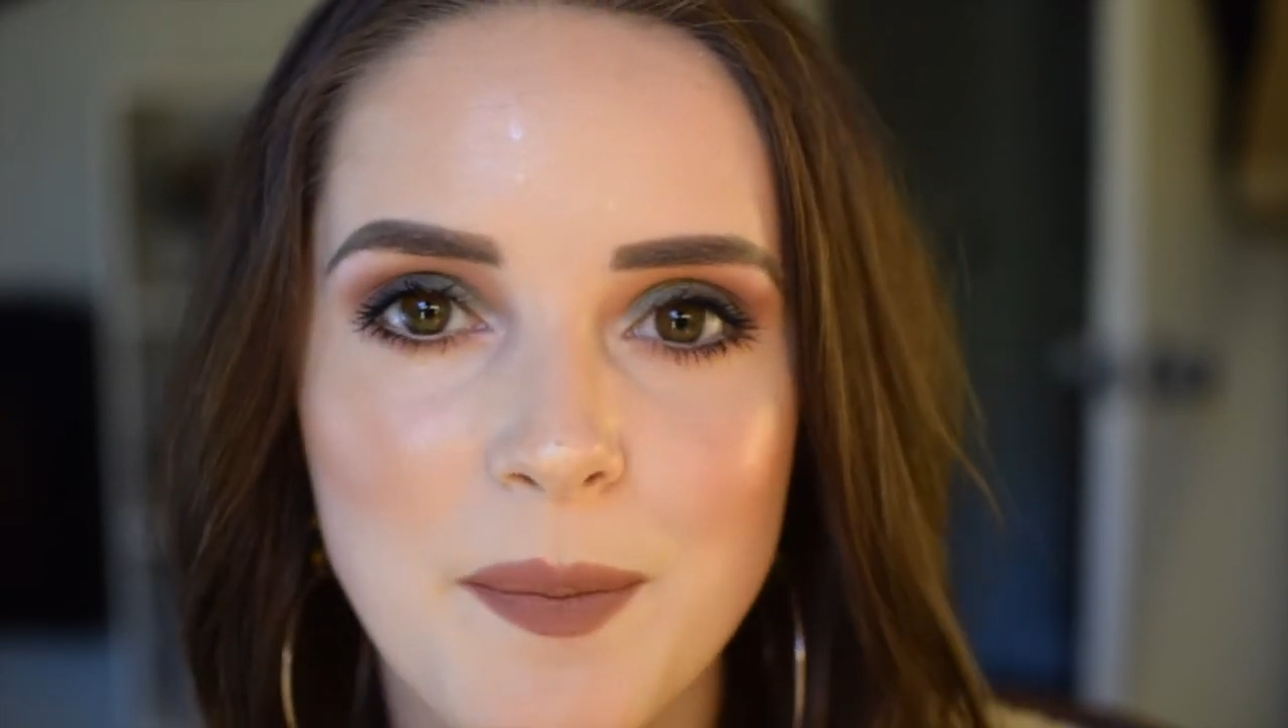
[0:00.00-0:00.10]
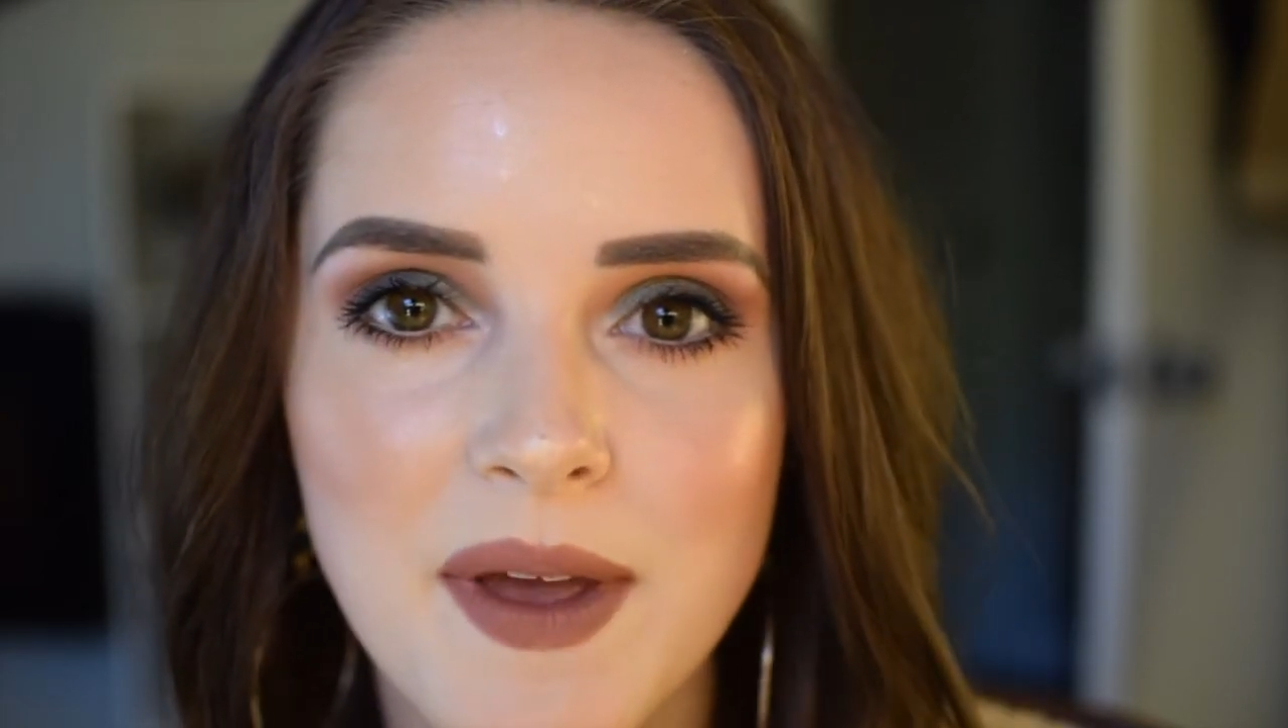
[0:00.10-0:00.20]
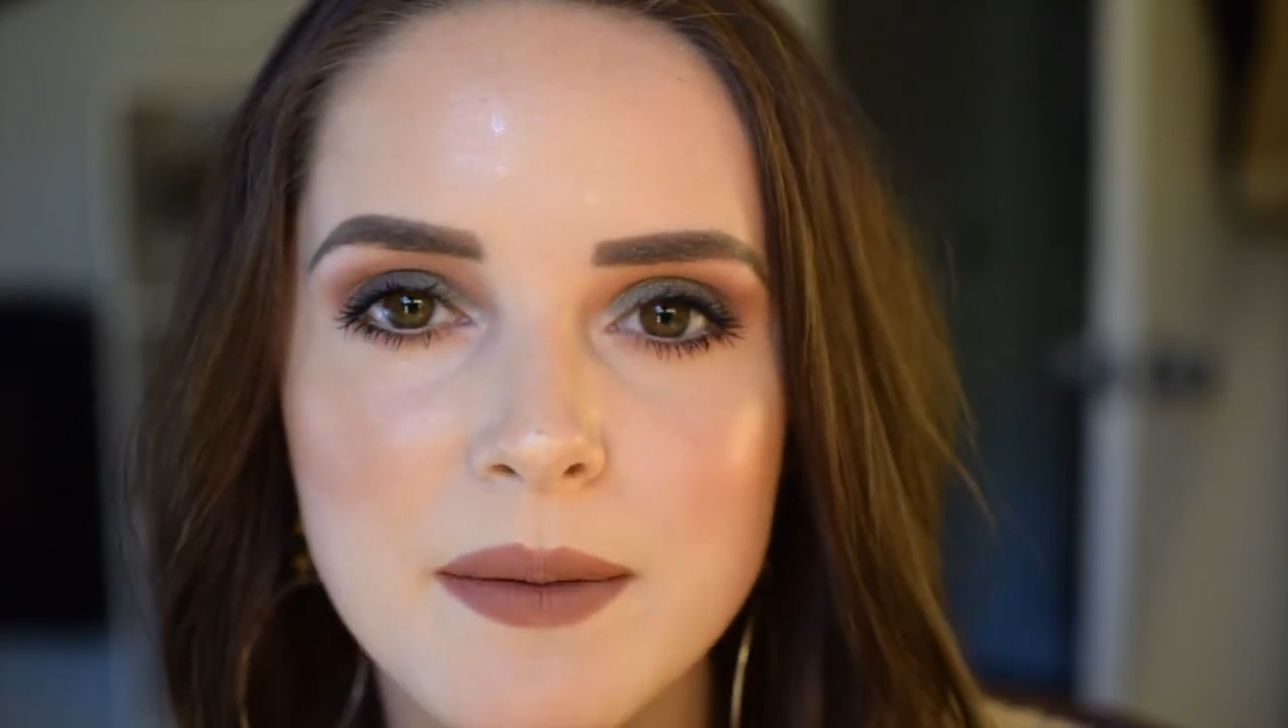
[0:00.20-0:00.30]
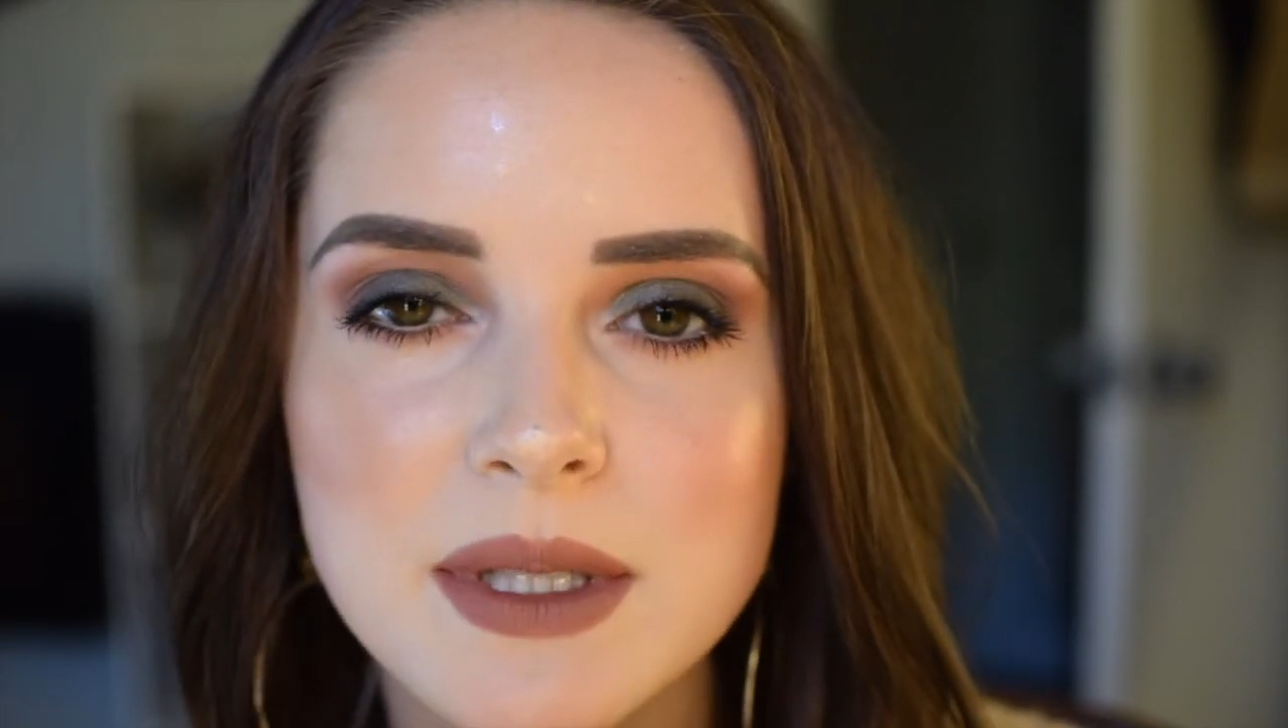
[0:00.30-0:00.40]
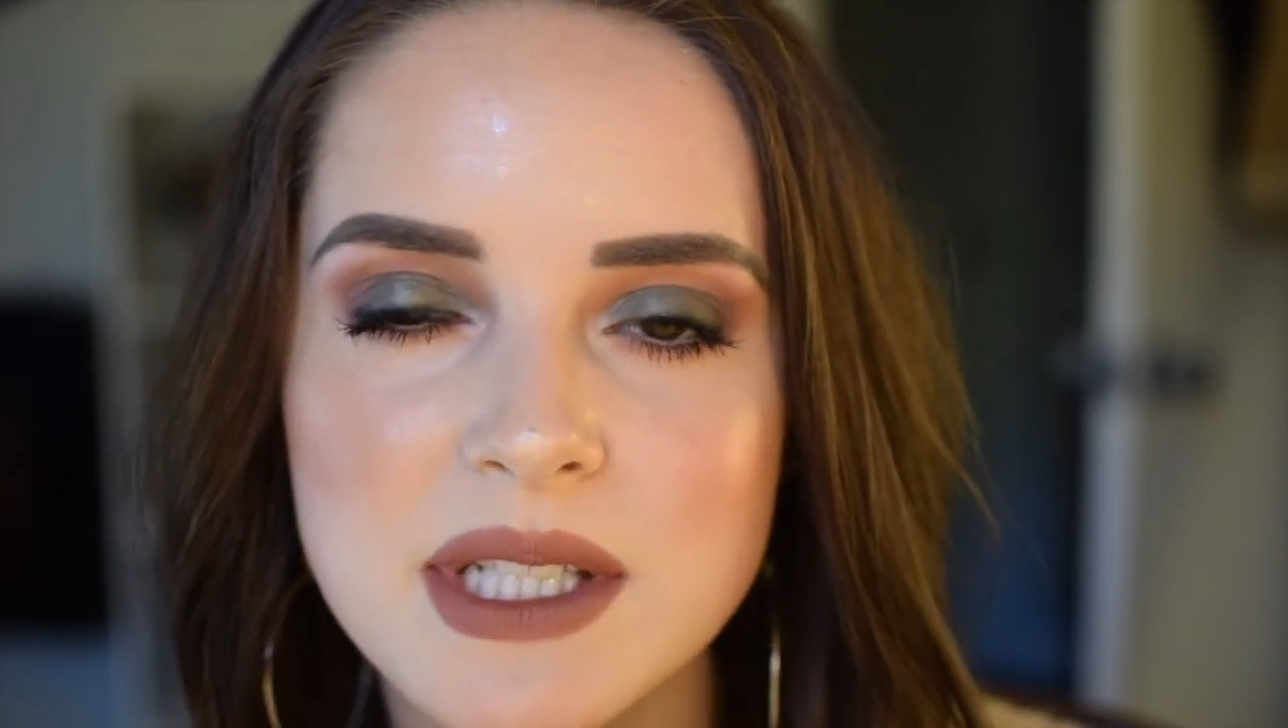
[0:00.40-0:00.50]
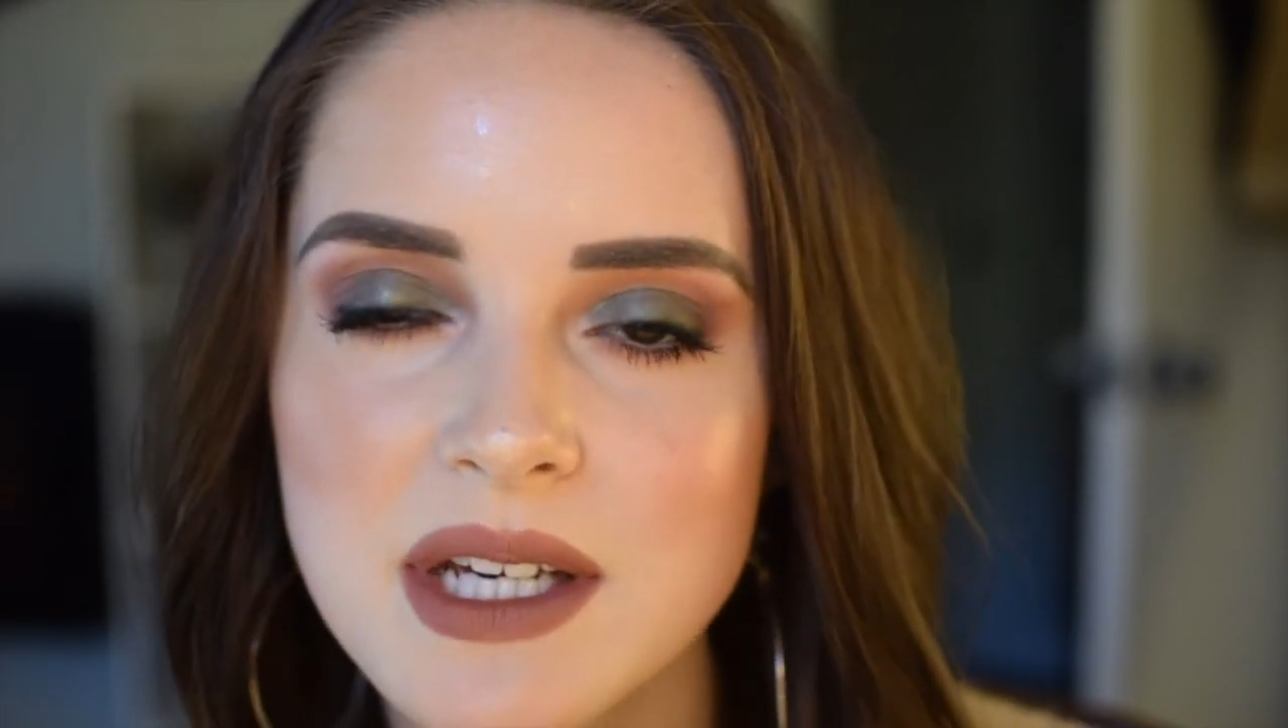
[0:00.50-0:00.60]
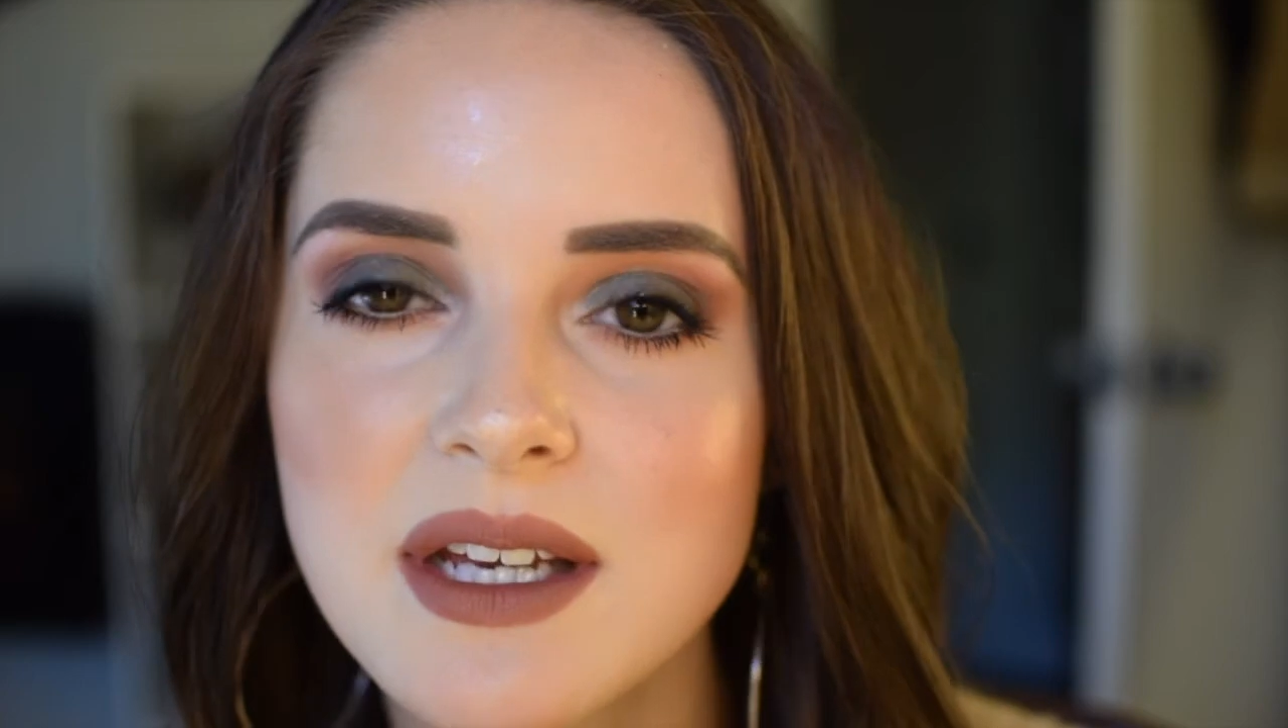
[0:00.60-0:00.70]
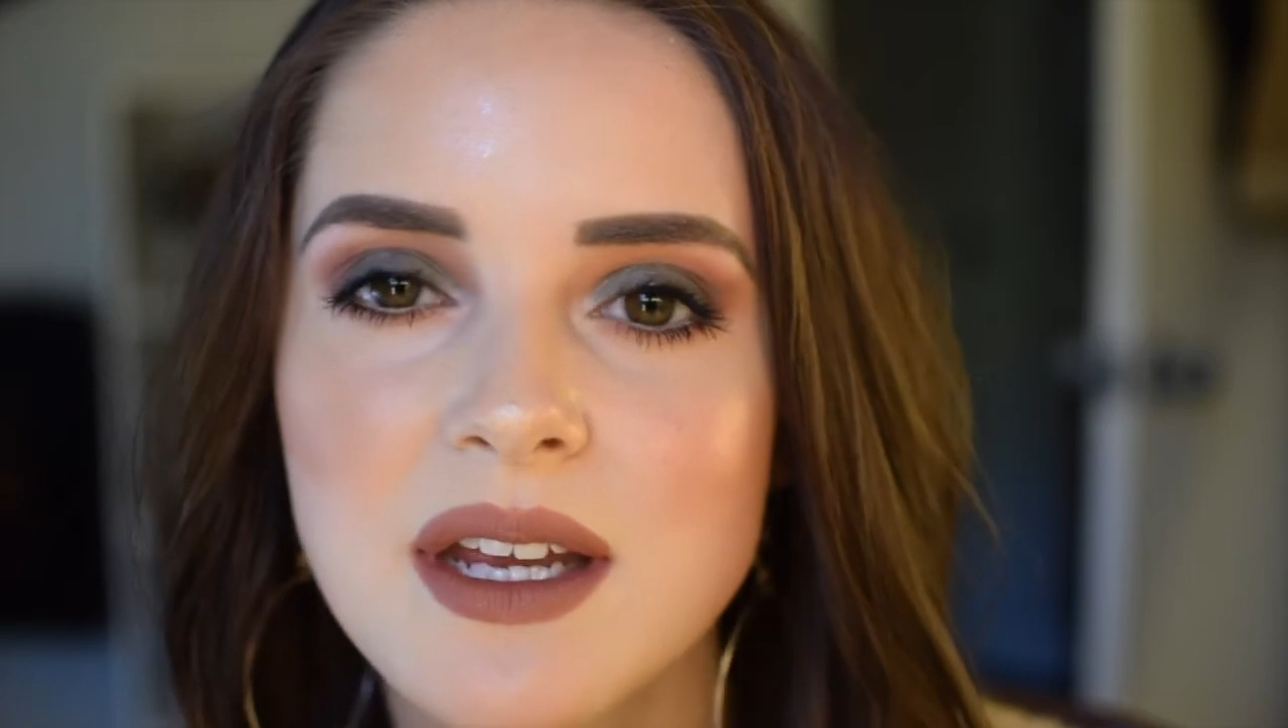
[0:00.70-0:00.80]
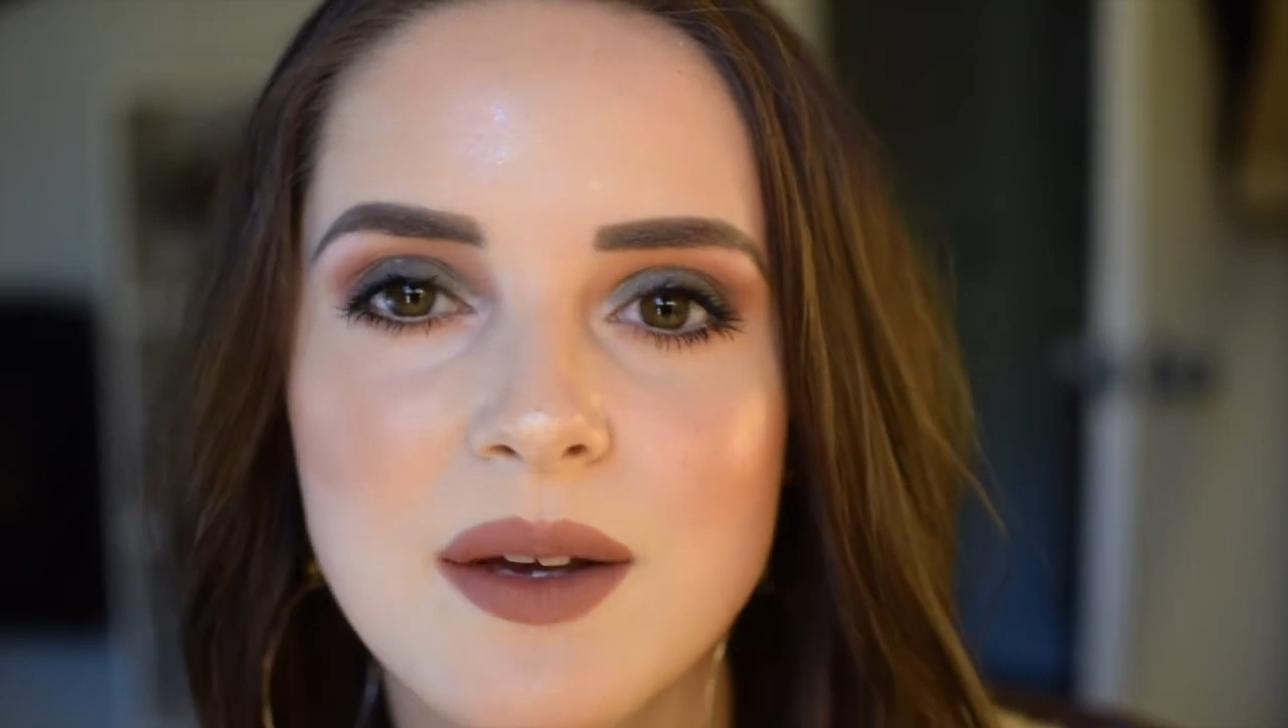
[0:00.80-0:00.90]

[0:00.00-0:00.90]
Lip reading: pigmented,